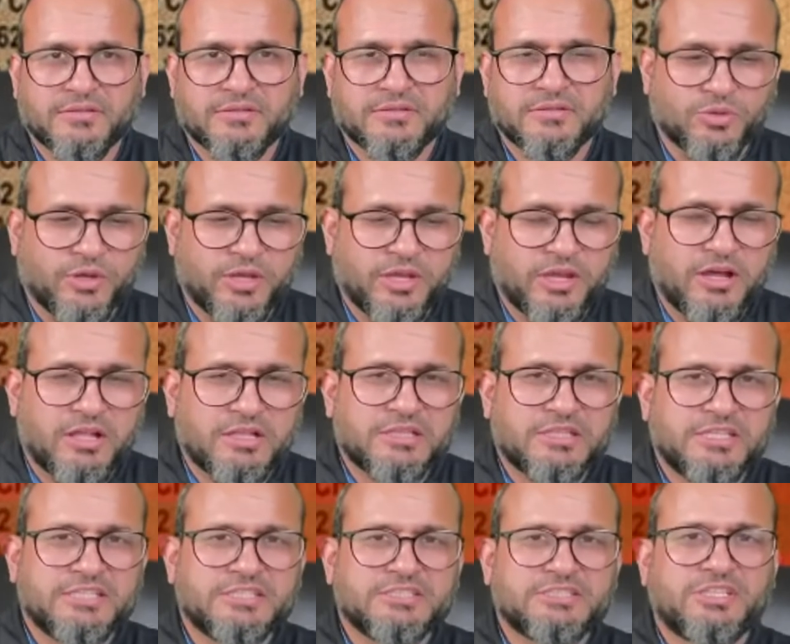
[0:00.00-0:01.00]
So all
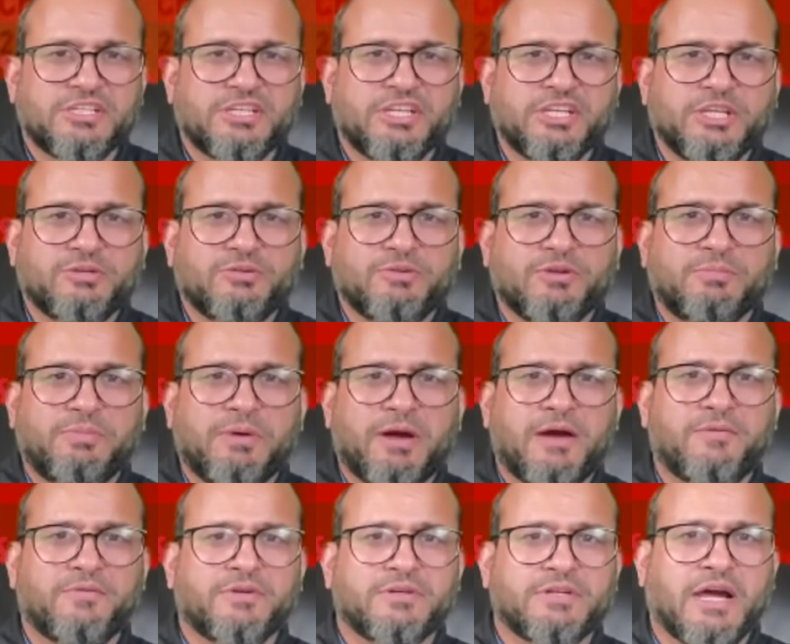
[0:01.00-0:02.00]
these three nuclear
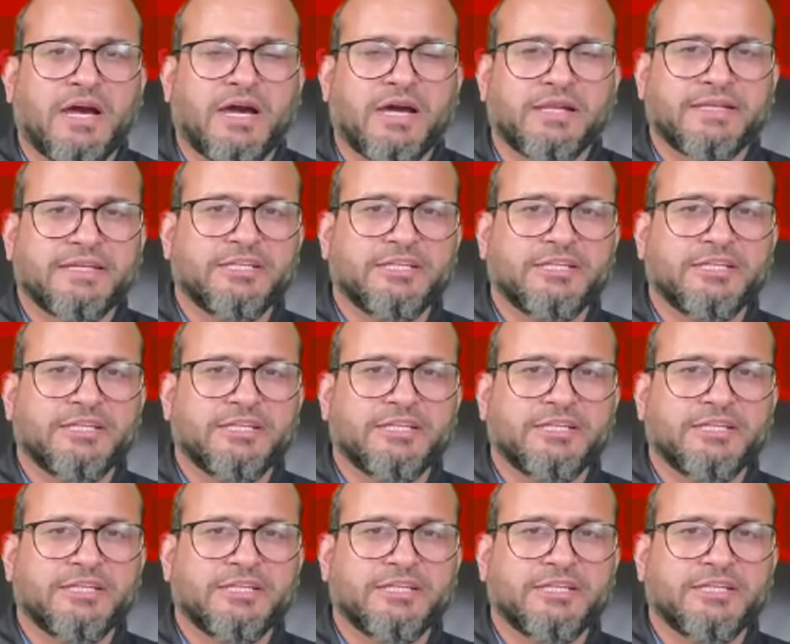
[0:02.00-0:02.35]
power are